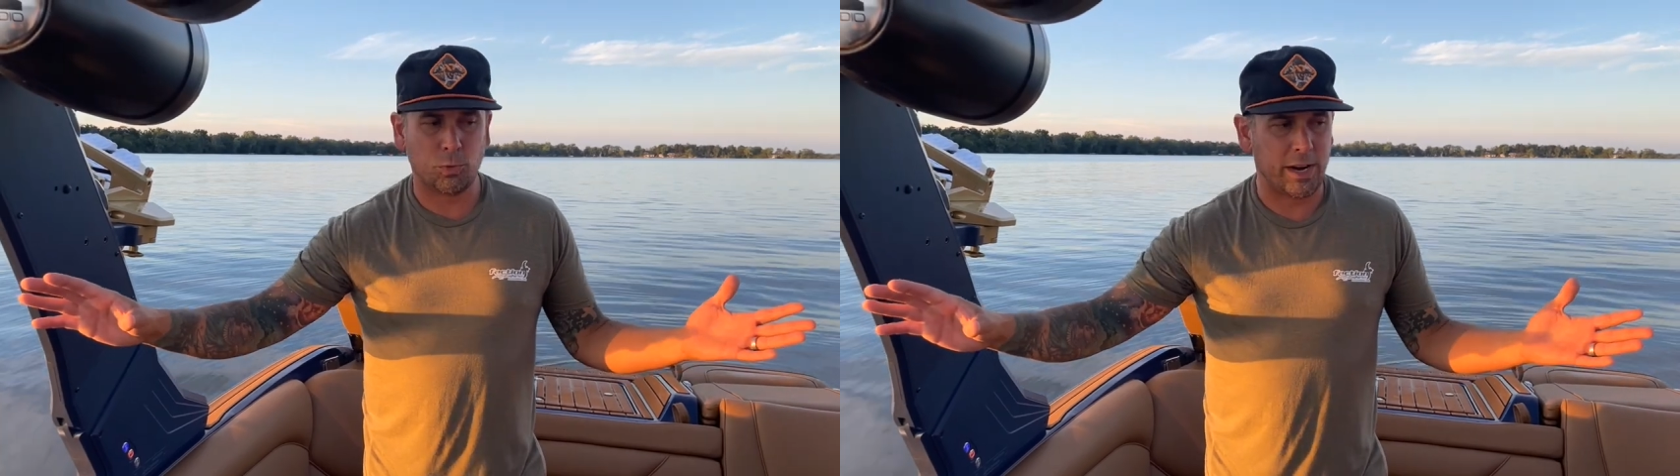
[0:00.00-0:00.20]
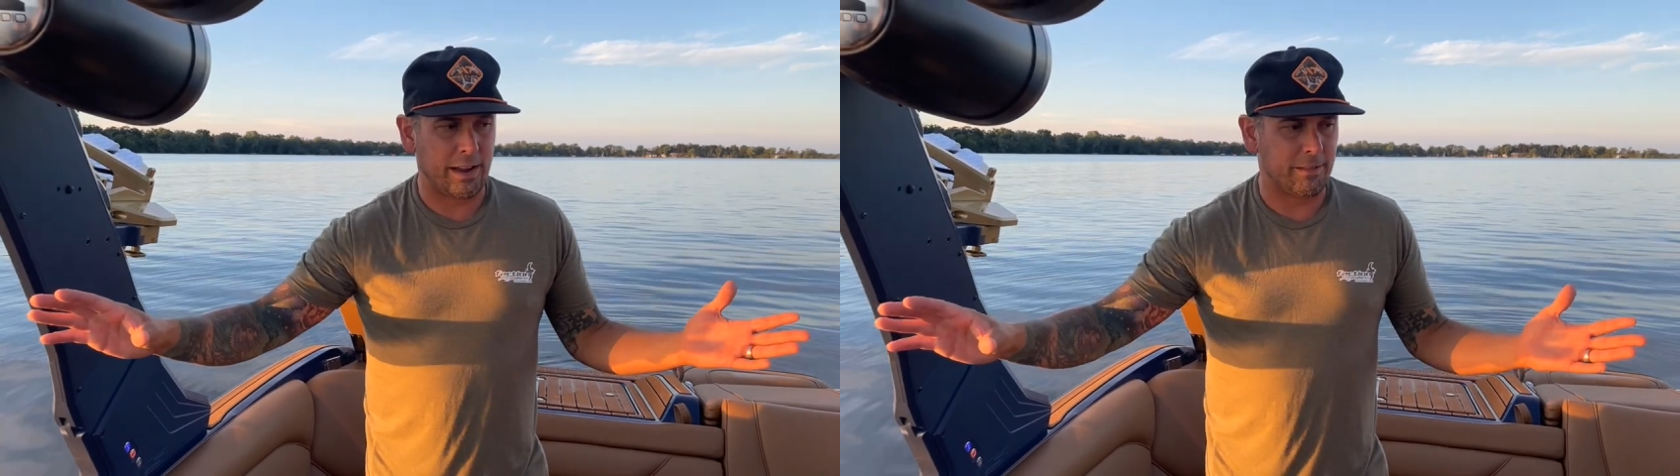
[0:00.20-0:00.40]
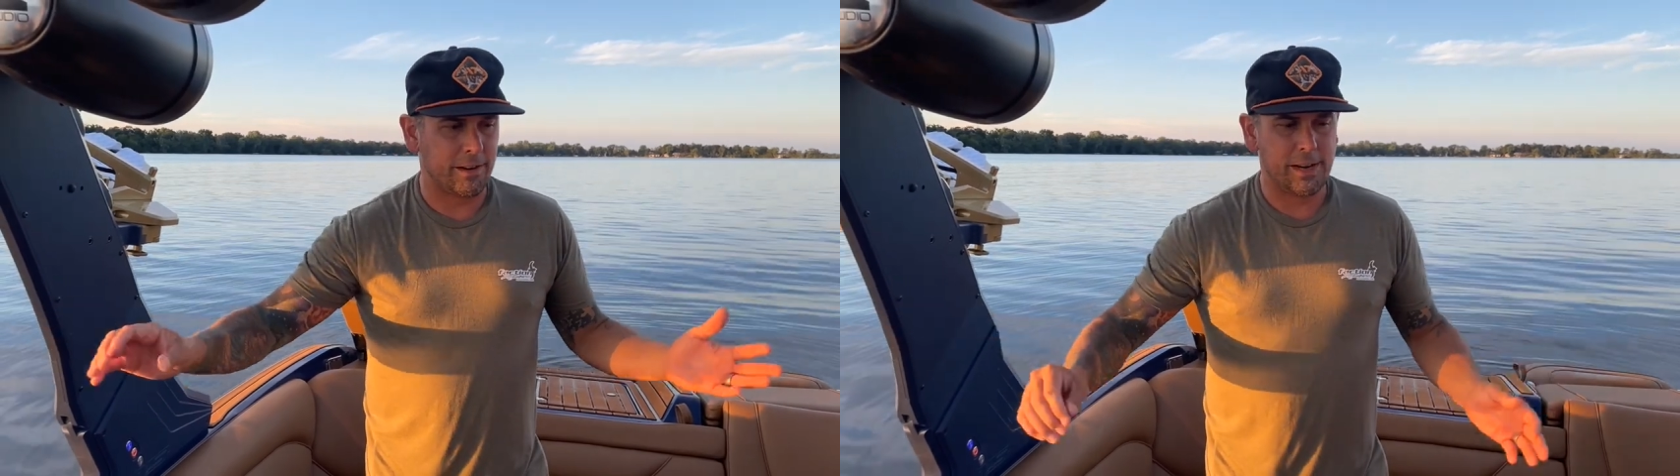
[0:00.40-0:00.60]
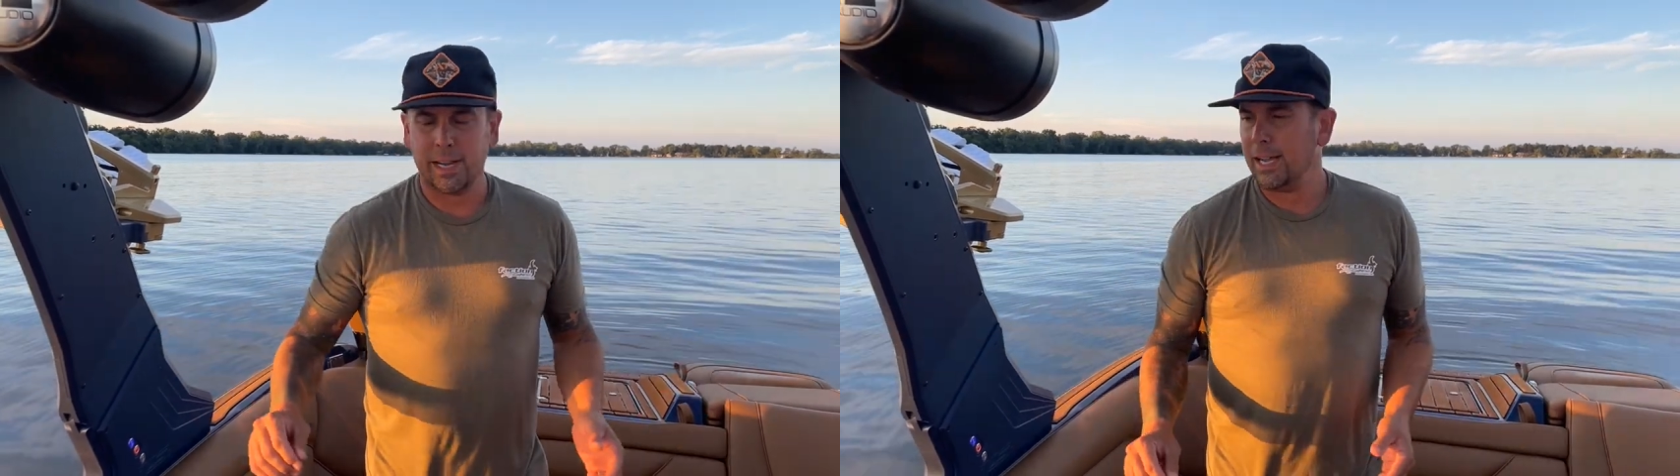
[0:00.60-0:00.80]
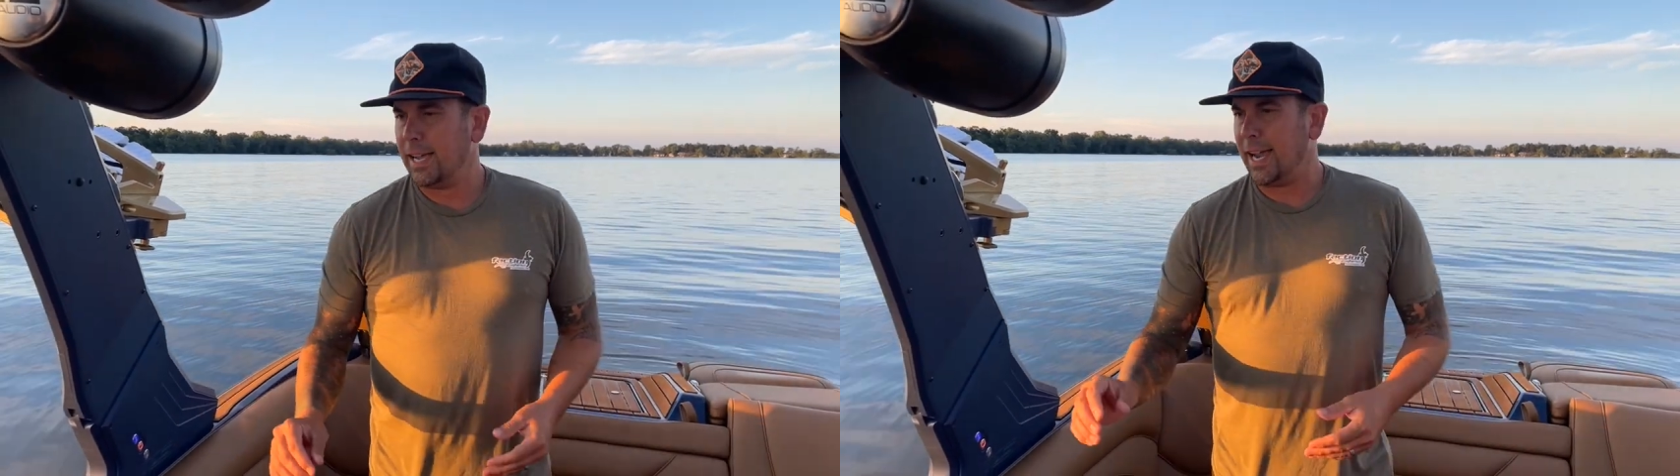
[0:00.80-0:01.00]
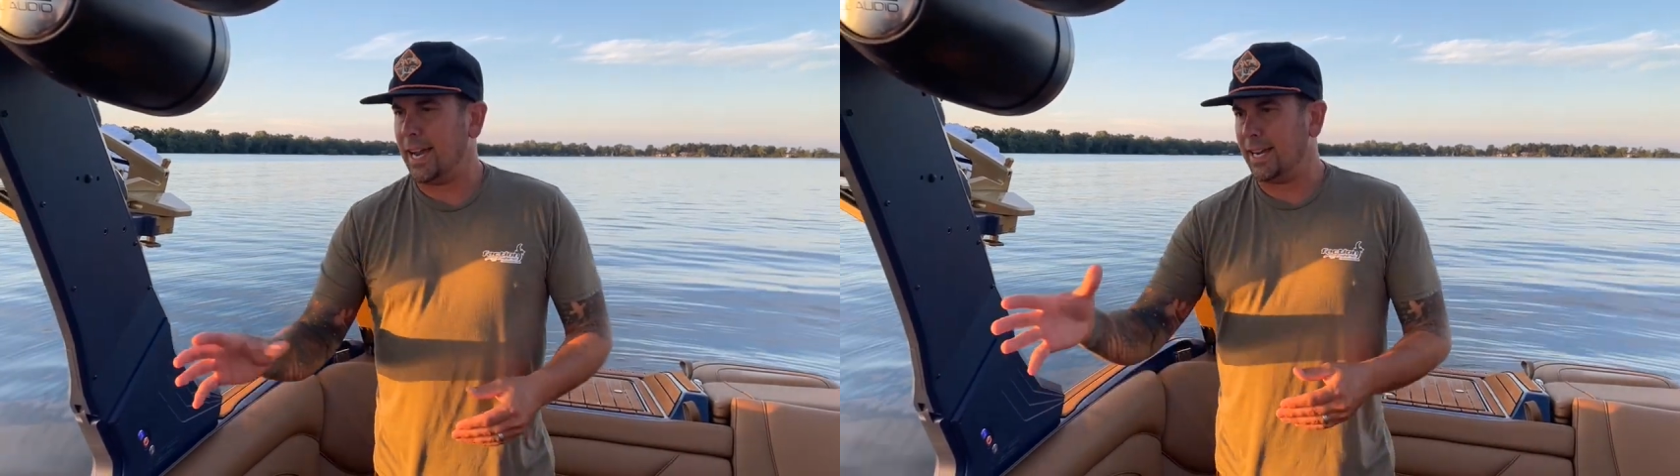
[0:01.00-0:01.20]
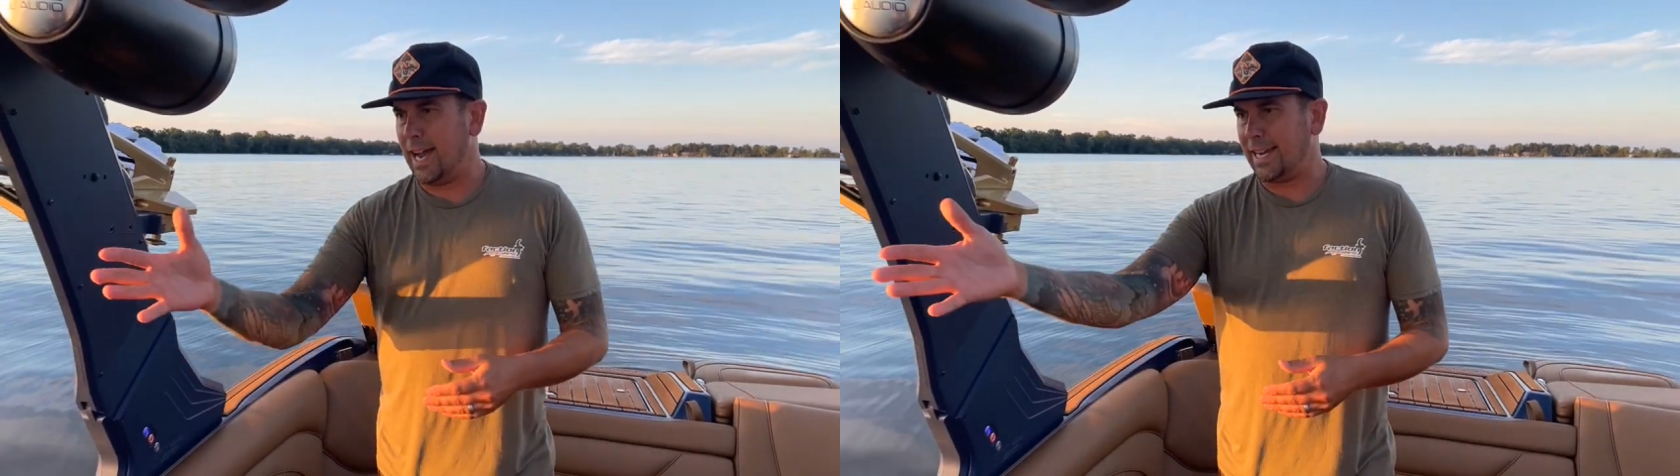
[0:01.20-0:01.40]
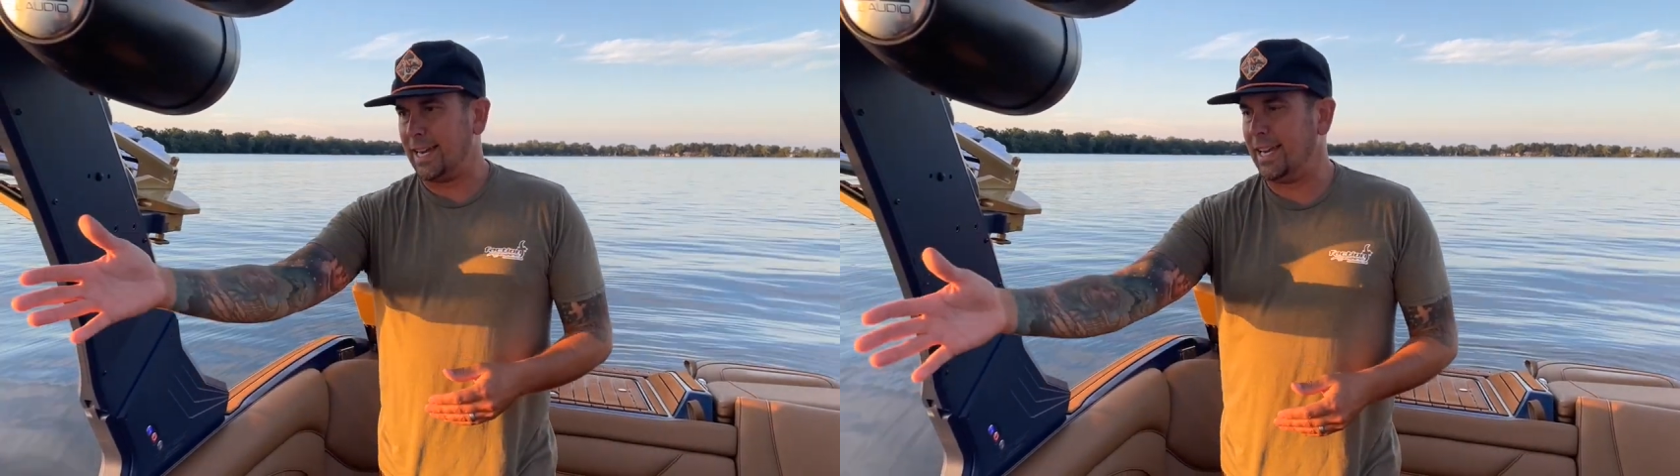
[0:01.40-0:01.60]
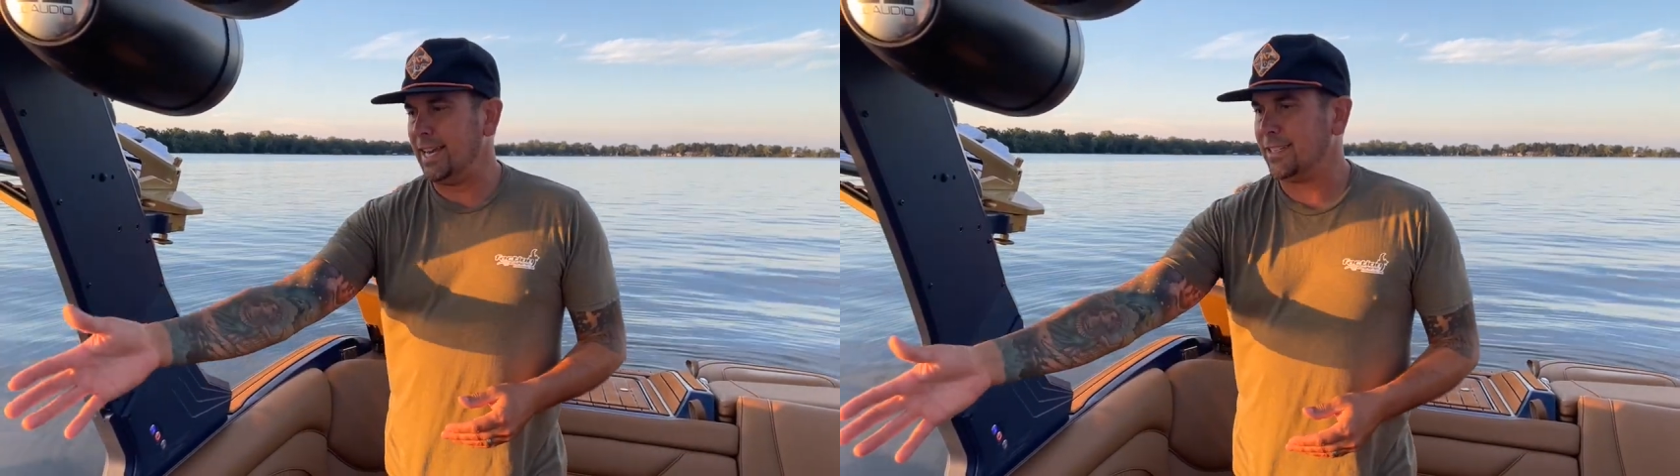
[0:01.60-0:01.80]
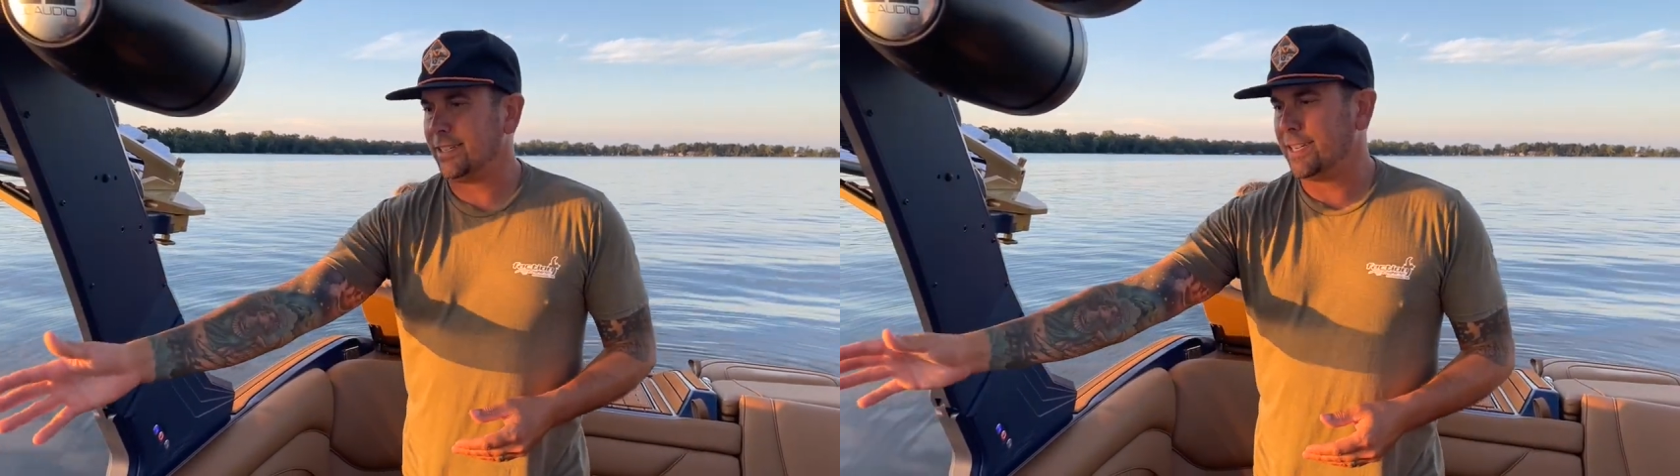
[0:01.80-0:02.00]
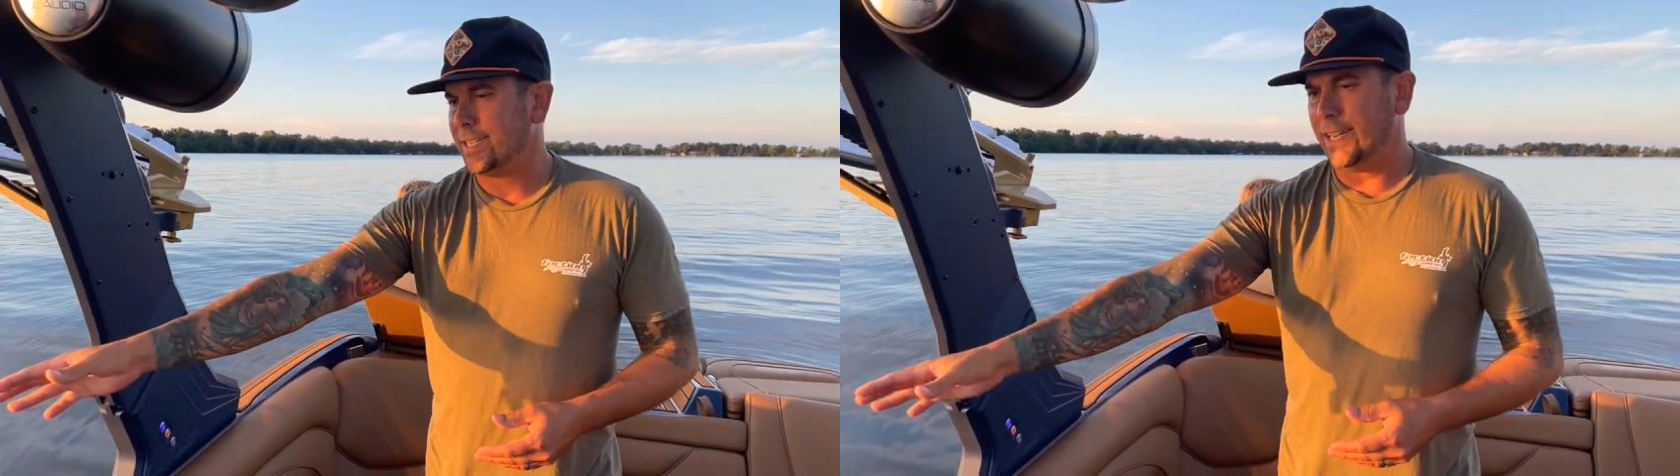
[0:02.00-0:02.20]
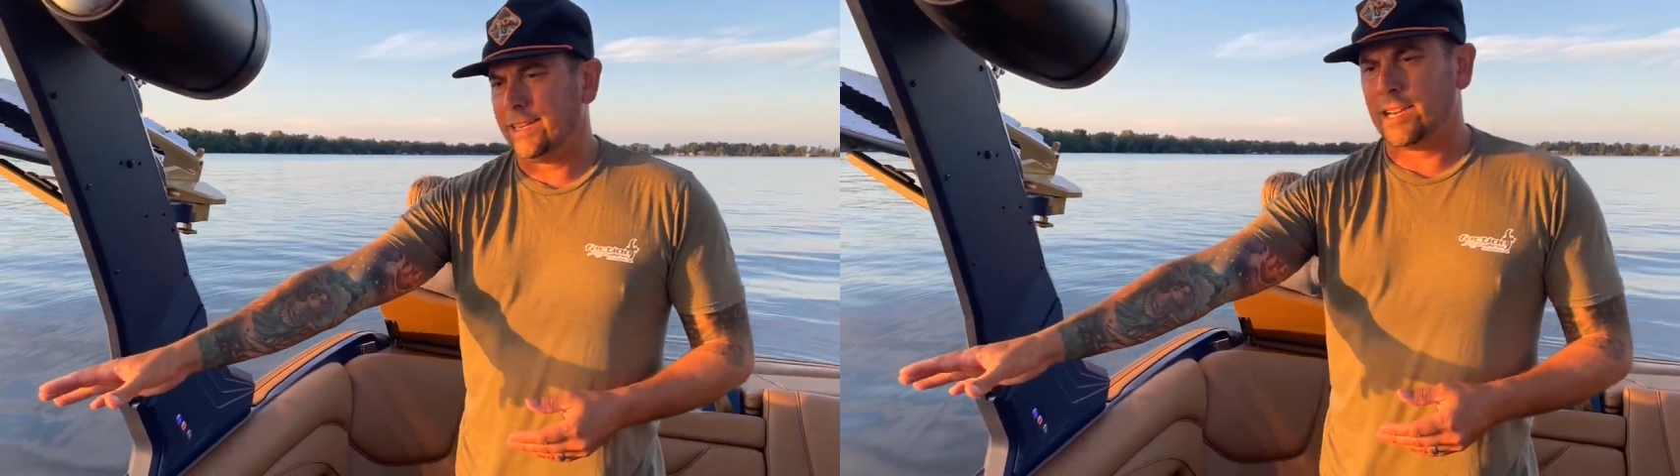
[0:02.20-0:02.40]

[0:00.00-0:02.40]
whatever, and I can easily see